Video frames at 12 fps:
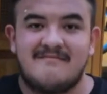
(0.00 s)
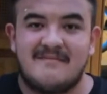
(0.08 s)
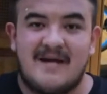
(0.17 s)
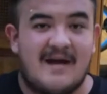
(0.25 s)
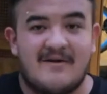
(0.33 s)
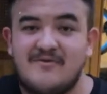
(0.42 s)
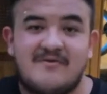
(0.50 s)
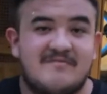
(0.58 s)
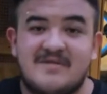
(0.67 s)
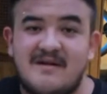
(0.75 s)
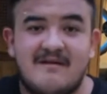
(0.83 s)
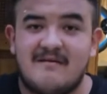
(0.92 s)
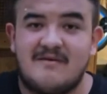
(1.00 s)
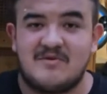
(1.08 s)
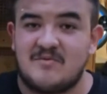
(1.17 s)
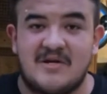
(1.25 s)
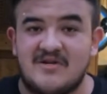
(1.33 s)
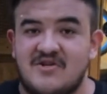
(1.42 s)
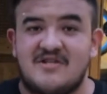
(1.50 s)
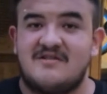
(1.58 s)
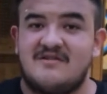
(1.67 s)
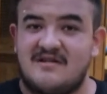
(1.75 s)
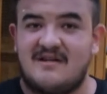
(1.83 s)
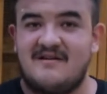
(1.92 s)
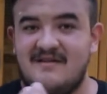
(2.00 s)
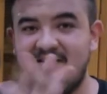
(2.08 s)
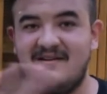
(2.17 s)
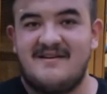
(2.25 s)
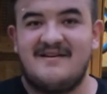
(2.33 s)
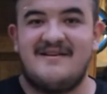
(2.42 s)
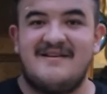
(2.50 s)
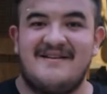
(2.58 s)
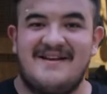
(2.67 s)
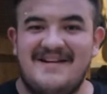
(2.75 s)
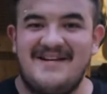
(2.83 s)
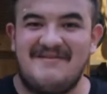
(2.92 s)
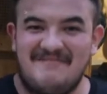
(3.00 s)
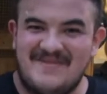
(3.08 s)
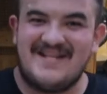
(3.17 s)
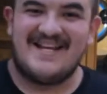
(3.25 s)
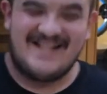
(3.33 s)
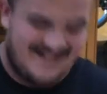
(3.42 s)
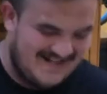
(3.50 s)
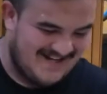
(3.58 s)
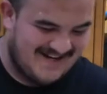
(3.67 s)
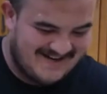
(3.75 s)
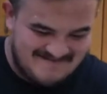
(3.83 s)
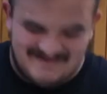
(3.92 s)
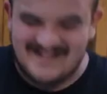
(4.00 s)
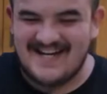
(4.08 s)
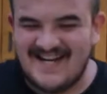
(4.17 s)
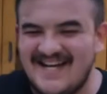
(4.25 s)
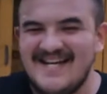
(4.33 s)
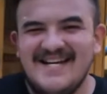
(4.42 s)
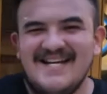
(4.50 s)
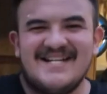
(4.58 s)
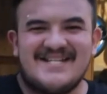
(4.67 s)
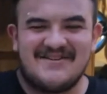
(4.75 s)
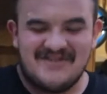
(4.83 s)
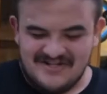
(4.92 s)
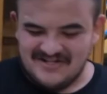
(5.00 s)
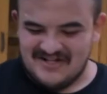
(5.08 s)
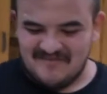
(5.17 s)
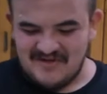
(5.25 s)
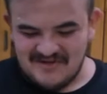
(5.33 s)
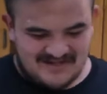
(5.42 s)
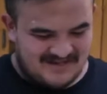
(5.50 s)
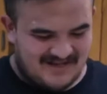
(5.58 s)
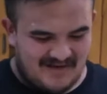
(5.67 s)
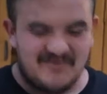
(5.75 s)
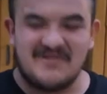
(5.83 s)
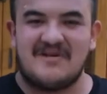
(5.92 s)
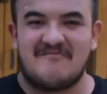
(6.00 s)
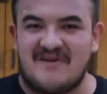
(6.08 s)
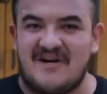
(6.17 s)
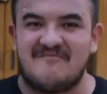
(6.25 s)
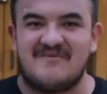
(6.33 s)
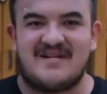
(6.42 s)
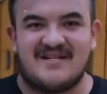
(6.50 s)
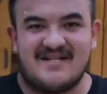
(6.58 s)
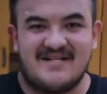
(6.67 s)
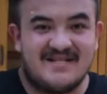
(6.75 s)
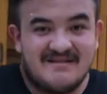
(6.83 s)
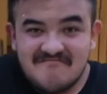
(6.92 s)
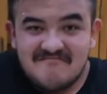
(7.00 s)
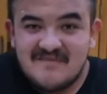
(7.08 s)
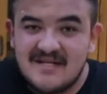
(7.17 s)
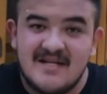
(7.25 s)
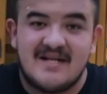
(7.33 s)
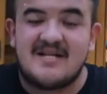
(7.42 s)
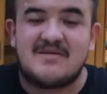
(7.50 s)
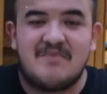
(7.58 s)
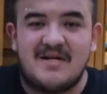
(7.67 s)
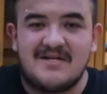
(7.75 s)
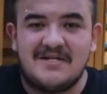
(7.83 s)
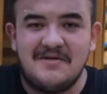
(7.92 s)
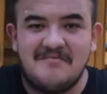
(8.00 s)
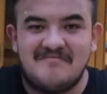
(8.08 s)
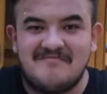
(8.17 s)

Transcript: I don't know what I'm saying. I'm just making gestures now. But yeah, there you go. But yeah, so you're just going to be using double the amount because it's a bigger tub.